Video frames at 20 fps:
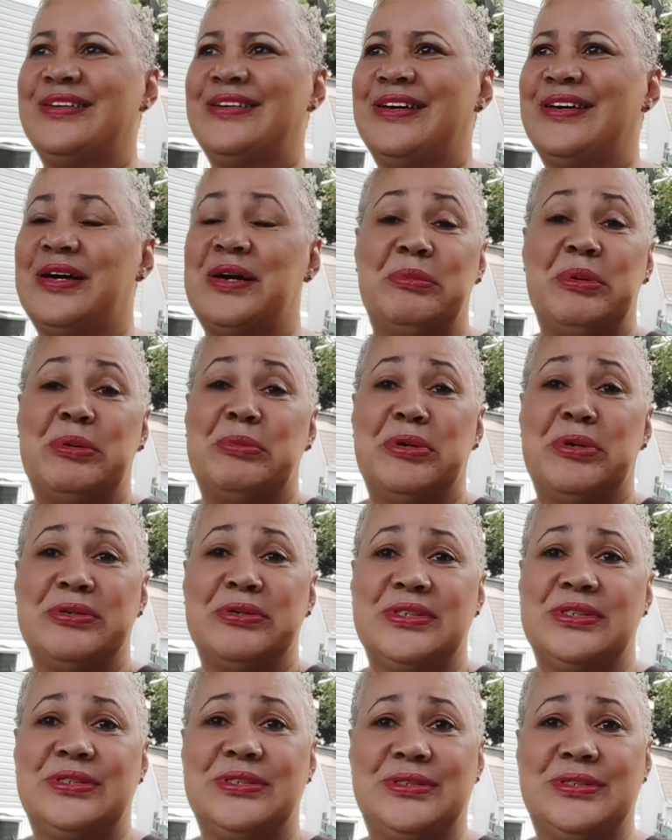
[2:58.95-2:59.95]
A hummingbird
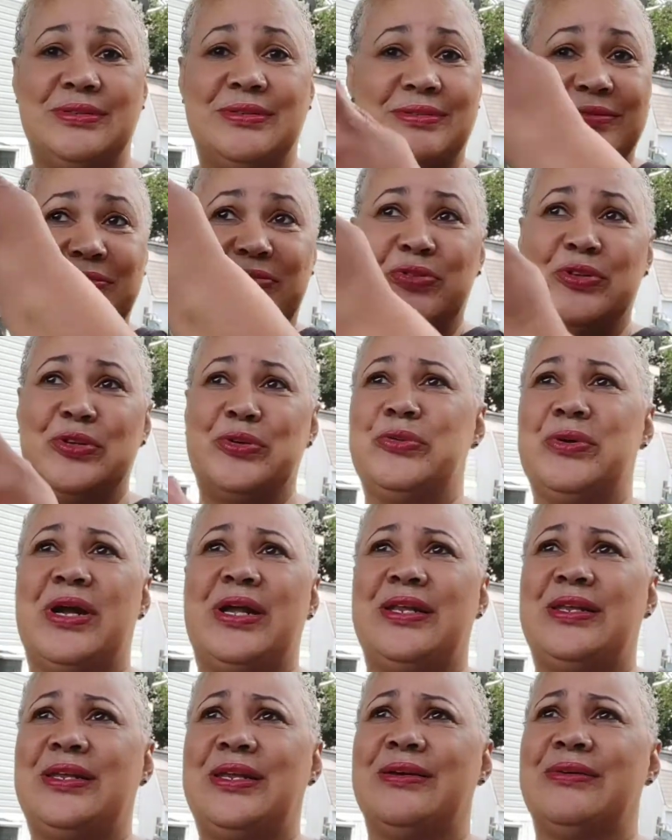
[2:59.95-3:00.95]
just flew
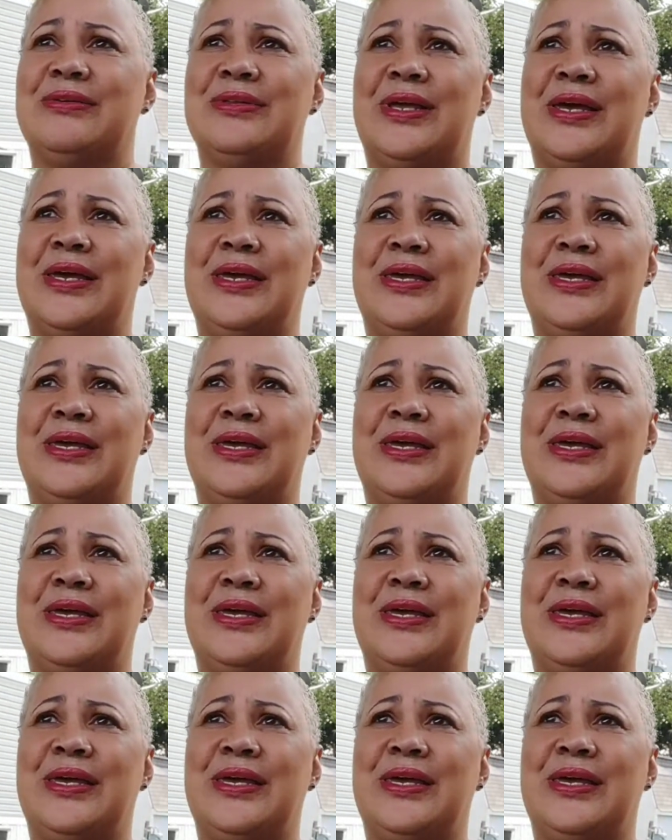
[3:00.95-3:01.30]
right here like